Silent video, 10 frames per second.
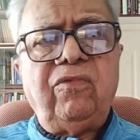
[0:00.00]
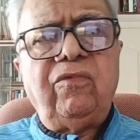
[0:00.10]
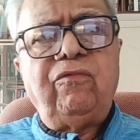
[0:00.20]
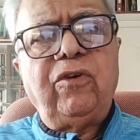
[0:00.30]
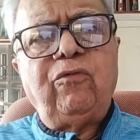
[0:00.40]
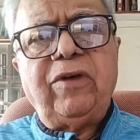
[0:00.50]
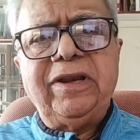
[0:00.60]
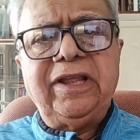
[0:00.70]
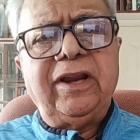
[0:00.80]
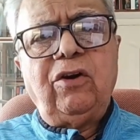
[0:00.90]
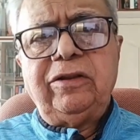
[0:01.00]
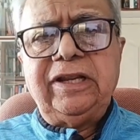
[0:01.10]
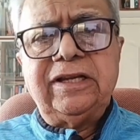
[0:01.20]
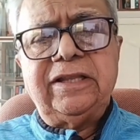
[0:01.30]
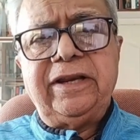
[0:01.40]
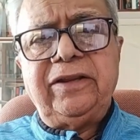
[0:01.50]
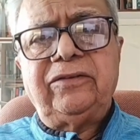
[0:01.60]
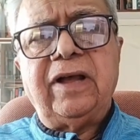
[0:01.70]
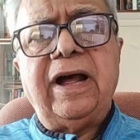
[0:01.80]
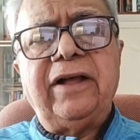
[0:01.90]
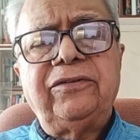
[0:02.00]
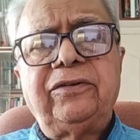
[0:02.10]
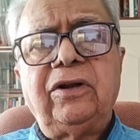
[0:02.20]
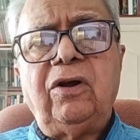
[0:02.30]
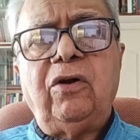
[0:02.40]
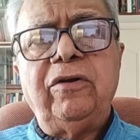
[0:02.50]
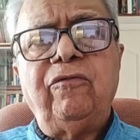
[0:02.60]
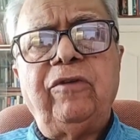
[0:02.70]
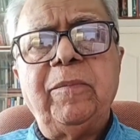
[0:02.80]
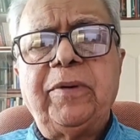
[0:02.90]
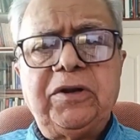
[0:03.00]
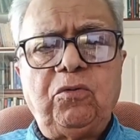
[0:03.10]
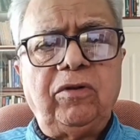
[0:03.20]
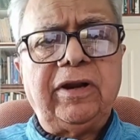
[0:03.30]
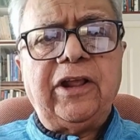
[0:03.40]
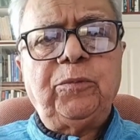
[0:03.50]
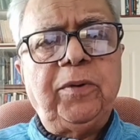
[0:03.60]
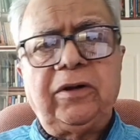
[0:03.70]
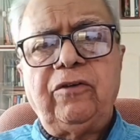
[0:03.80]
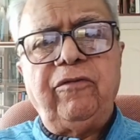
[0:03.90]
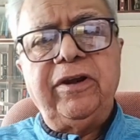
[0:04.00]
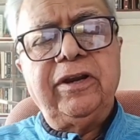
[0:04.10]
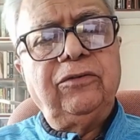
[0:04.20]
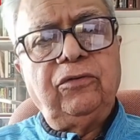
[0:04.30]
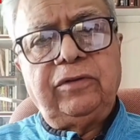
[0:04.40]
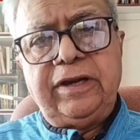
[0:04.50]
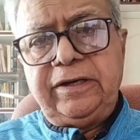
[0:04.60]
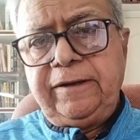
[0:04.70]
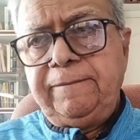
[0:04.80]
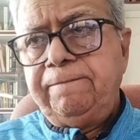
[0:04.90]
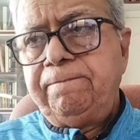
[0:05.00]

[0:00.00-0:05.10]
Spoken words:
for 1 year or the other is asked on one particular aspect of Indian society.